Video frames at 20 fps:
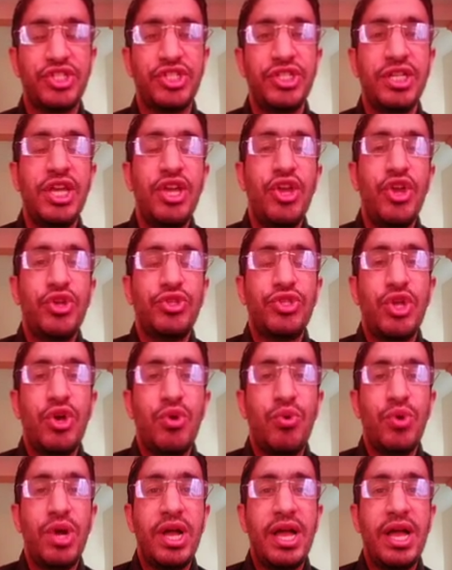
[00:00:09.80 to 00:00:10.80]
So,
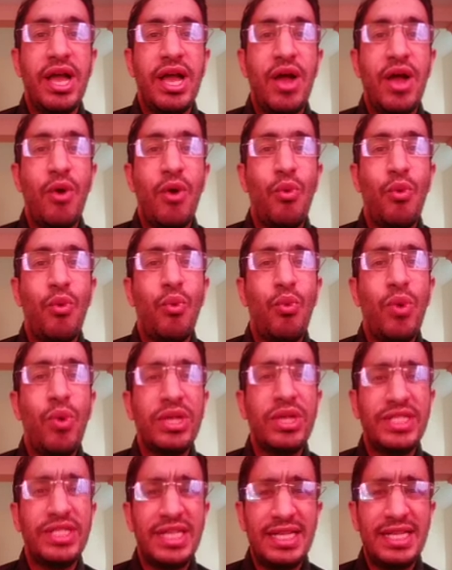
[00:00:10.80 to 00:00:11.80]
what is
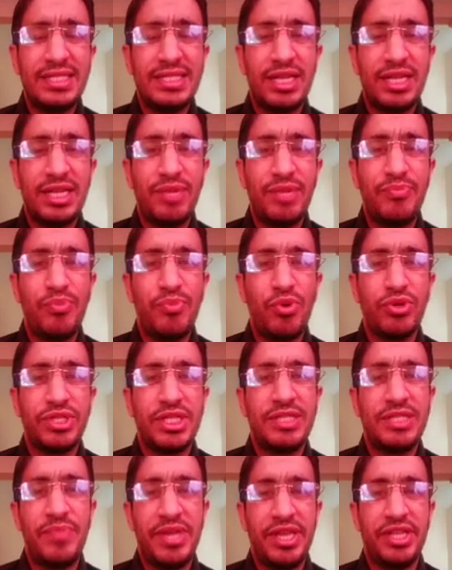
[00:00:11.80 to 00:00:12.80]
reported speech
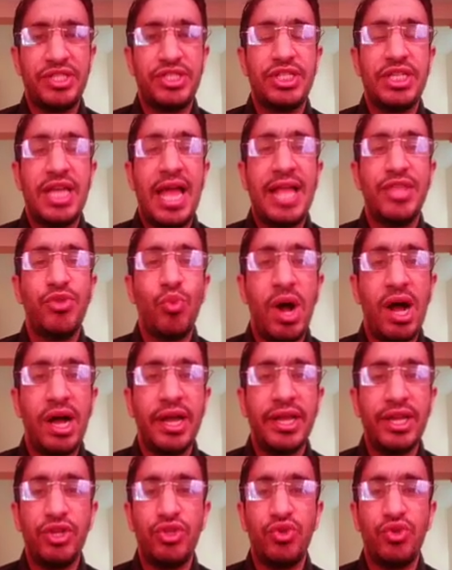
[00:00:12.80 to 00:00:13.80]
and why
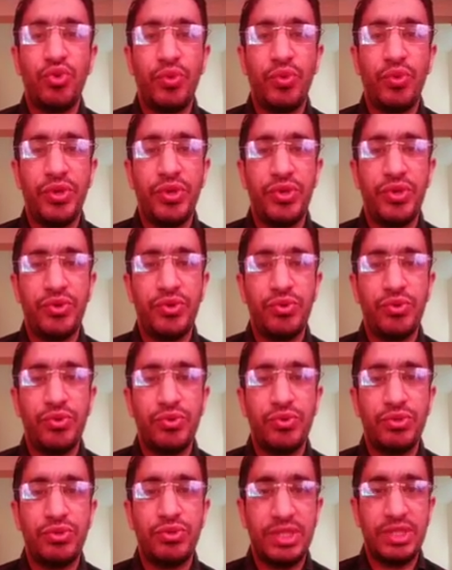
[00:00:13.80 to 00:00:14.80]
do we use
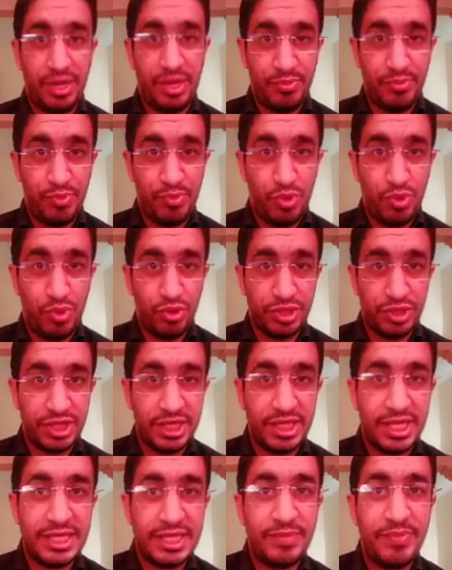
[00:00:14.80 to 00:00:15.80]
reported
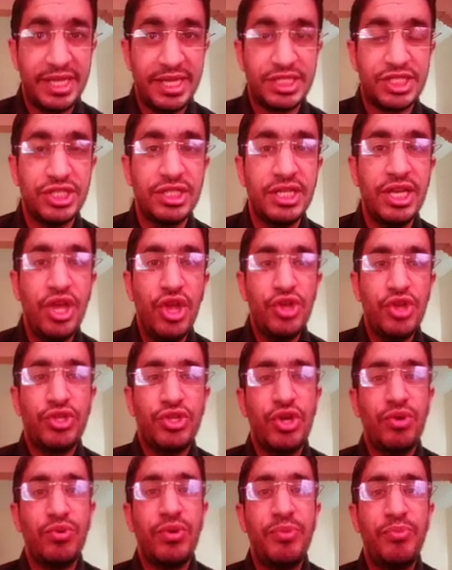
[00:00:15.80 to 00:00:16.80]
speech? So,
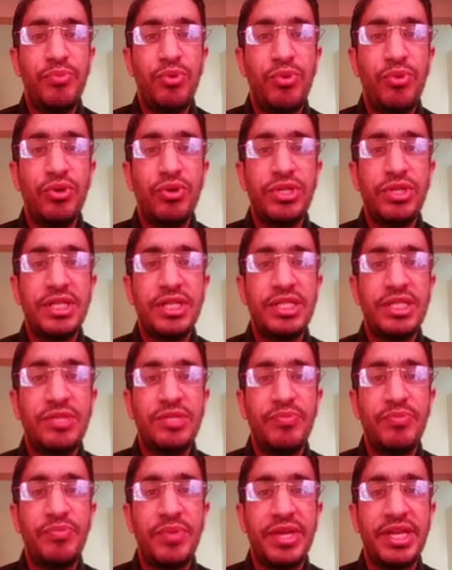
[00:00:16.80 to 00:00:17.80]
reported
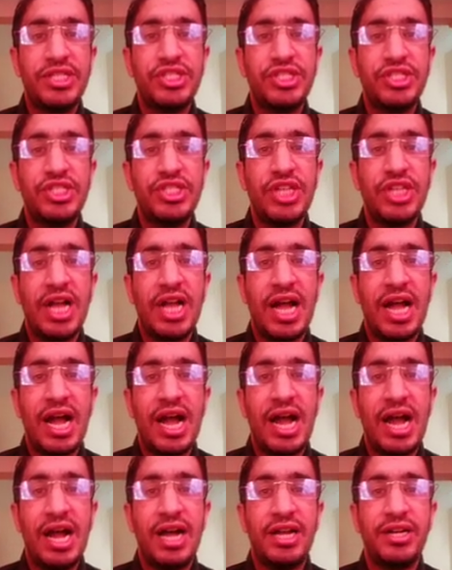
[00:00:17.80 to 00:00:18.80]
speech are
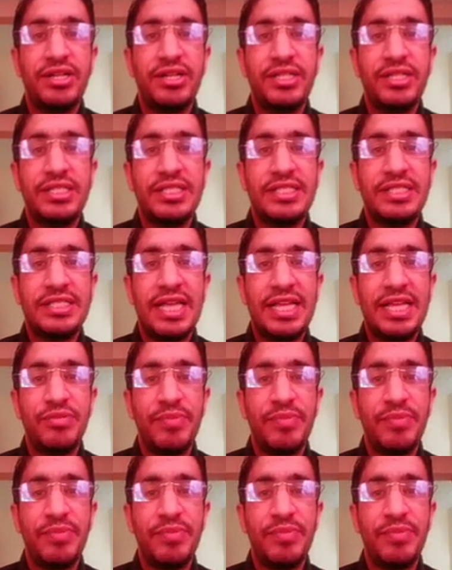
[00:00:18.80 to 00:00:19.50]
statements